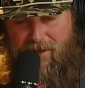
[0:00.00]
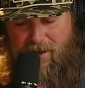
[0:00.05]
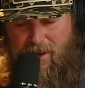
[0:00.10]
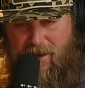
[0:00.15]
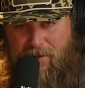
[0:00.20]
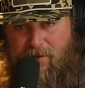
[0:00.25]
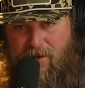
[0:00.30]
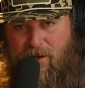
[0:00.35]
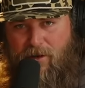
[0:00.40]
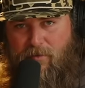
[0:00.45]

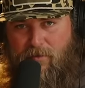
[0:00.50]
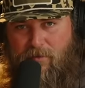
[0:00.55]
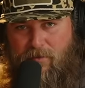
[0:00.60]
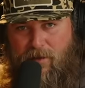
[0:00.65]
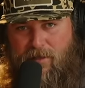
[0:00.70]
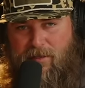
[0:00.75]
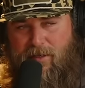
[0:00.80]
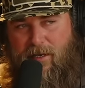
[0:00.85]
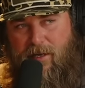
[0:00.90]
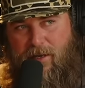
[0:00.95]
uh, you know
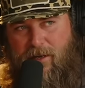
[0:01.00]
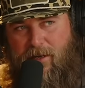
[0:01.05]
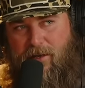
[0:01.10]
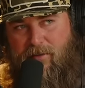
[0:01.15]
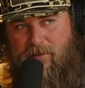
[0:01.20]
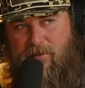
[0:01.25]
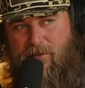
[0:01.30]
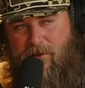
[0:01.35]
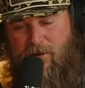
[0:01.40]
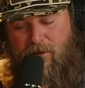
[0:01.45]
it's getting
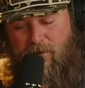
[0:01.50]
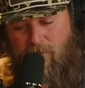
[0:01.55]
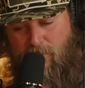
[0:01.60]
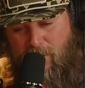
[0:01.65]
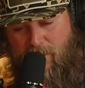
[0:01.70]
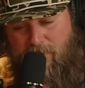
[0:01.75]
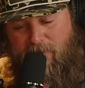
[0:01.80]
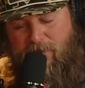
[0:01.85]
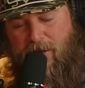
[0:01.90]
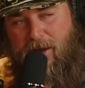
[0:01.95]
close to dark, and the
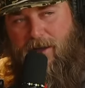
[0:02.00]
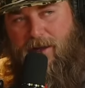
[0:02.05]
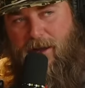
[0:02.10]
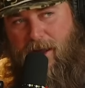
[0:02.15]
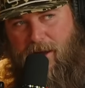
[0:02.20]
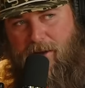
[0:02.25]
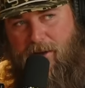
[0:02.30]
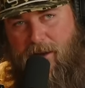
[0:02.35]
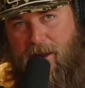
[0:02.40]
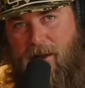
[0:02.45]
wind finally
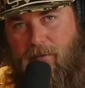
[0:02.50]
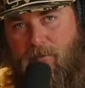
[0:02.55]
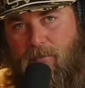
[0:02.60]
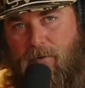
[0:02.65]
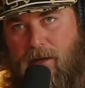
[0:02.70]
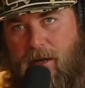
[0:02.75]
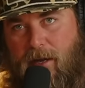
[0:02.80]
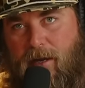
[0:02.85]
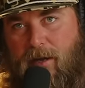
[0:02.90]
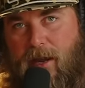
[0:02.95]
died down.
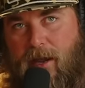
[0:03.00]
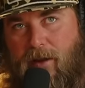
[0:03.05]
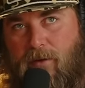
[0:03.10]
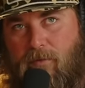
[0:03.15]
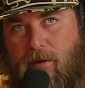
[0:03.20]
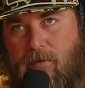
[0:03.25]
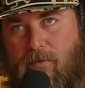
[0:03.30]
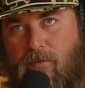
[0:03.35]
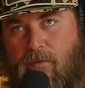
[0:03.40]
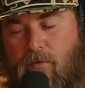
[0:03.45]
We're kind of
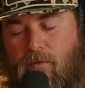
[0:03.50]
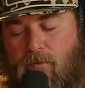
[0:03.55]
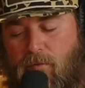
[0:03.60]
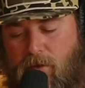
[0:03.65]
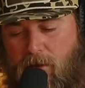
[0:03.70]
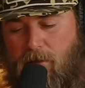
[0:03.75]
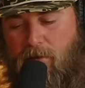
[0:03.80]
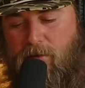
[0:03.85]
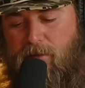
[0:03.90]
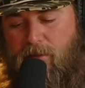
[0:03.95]
downriver, and
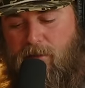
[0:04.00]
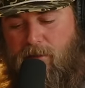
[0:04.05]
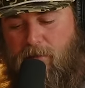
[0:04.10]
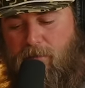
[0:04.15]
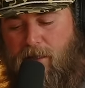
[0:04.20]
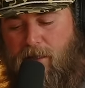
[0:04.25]
we're going to some of